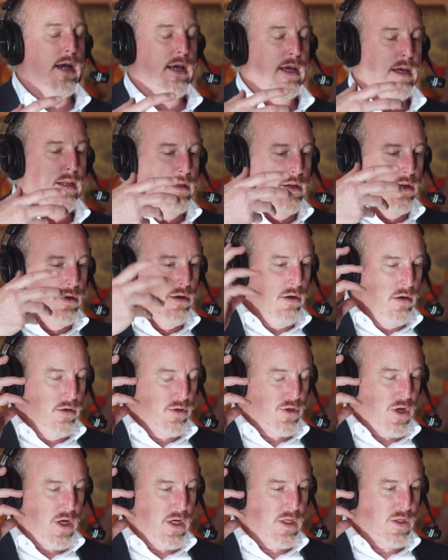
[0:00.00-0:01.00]
in the
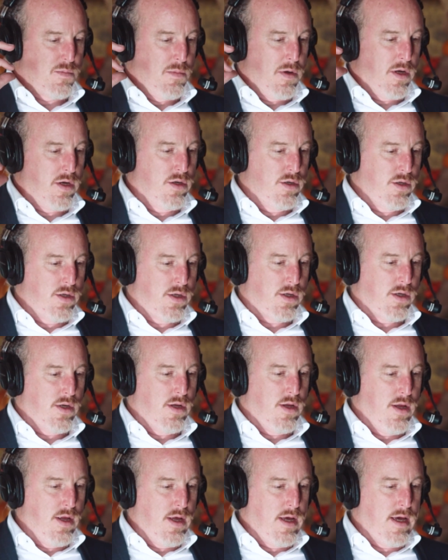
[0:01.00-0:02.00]
neurotransmitters,
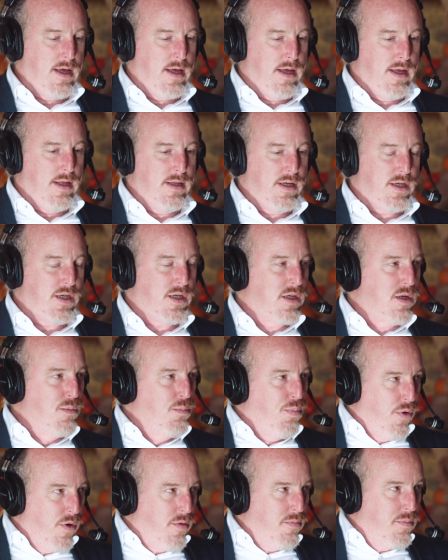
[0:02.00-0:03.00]
and this is
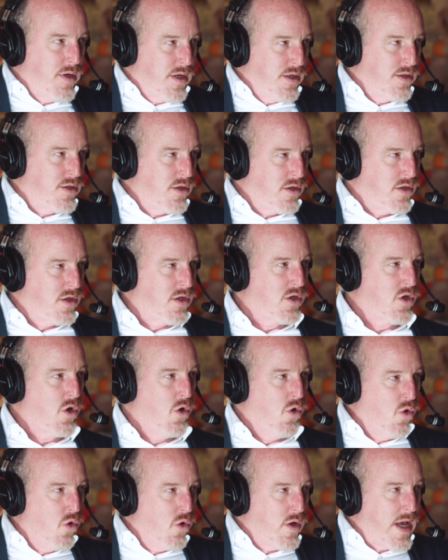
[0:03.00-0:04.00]
important because there's this
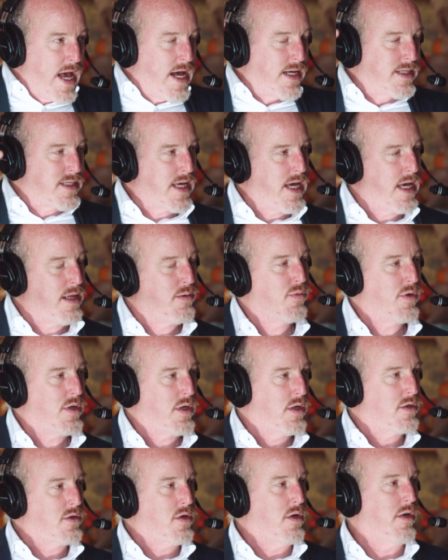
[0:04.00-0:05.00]
whole cascade. We're
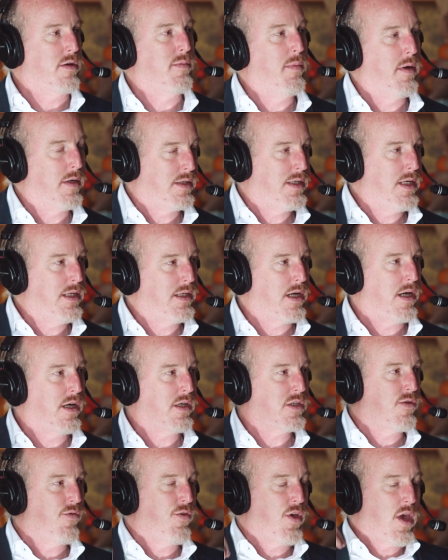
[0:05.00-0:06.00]
going to talk about
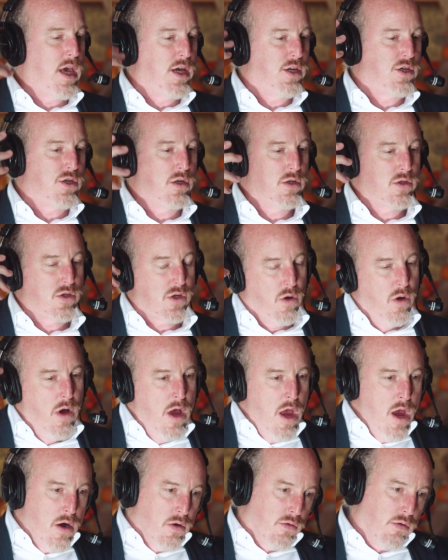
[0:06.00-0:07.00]
detoxification. And so,
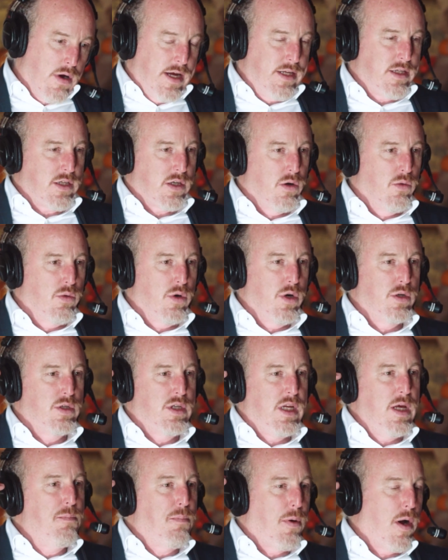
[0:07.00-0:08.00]
right, so we're
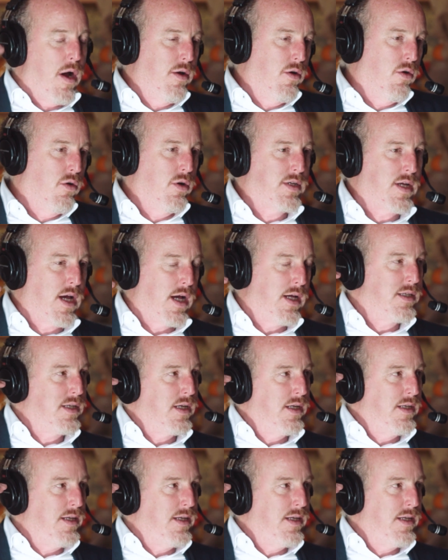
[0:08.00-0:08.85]
deprioritizing